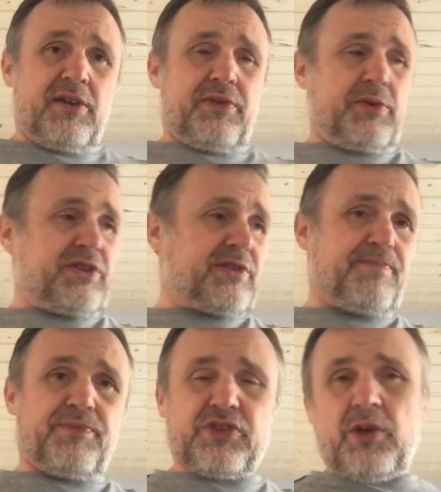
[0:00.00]
there
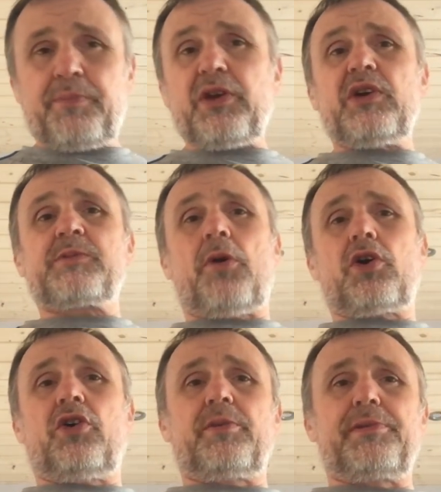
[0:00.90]
was some beauty spot
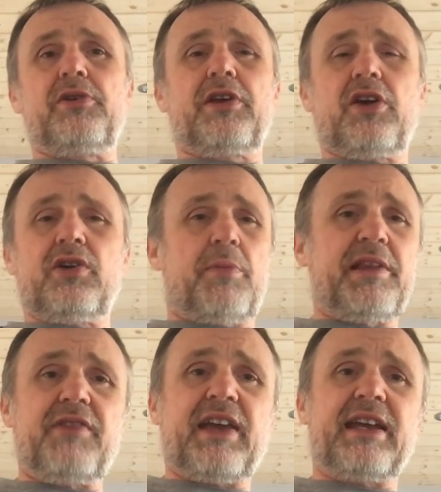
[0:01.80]
called the Blue Lagoon. I
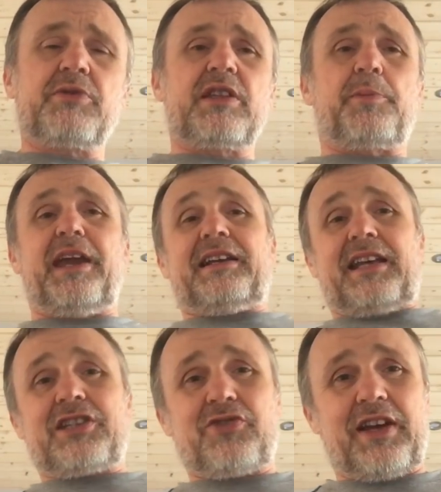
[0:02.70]
believe again it was in the Peak
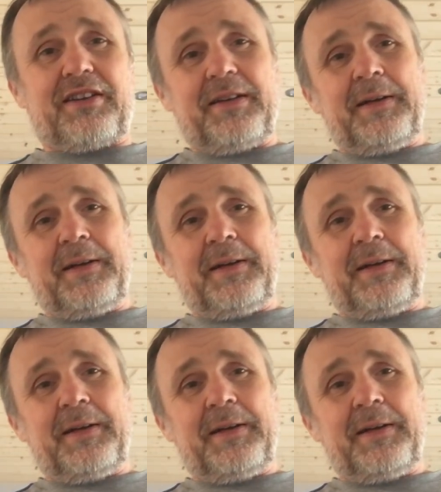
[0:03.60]
District.